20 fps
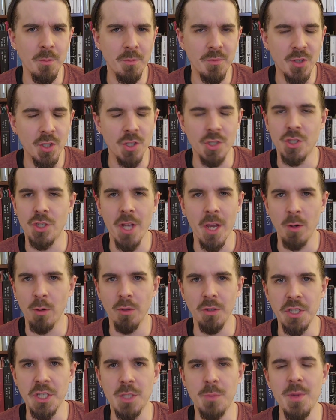just
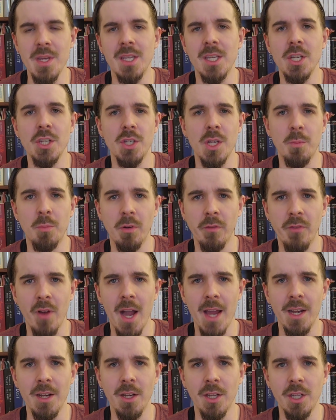generally speaking, she
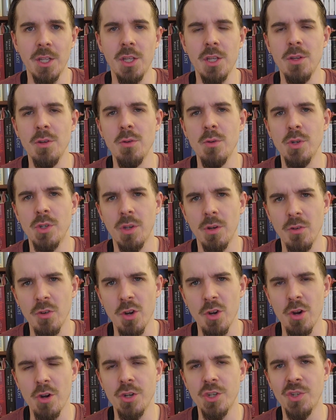provided a huge
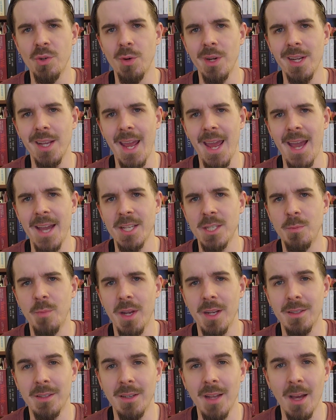nurturing
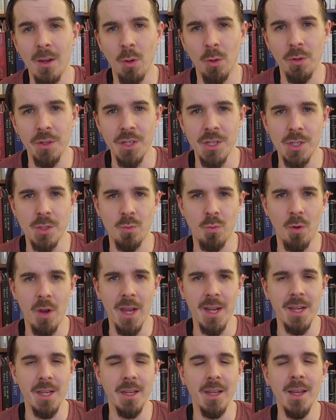aspect to not only his
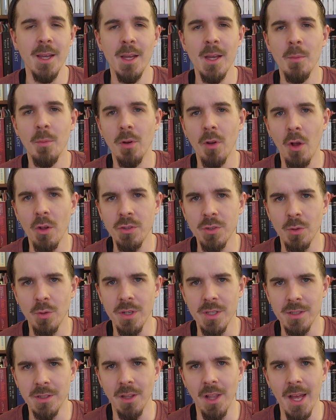writing, but also
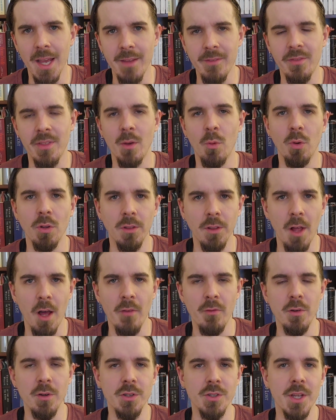his life. They were
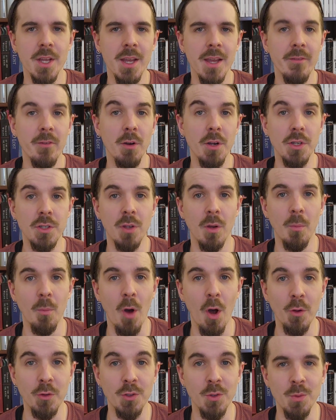lovers, very
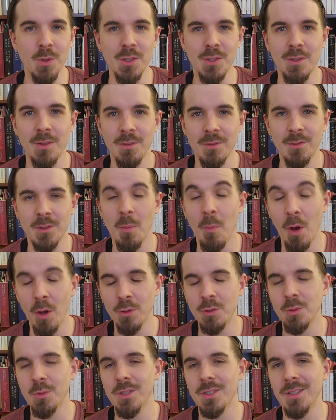
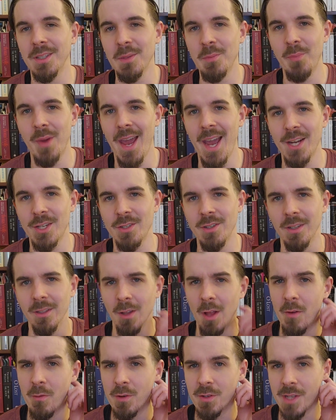tumultuously passionate
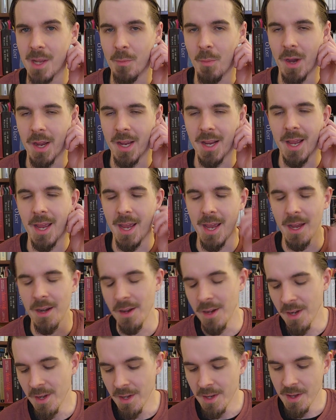lovers, I might add.
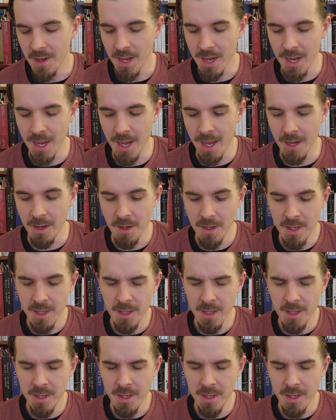And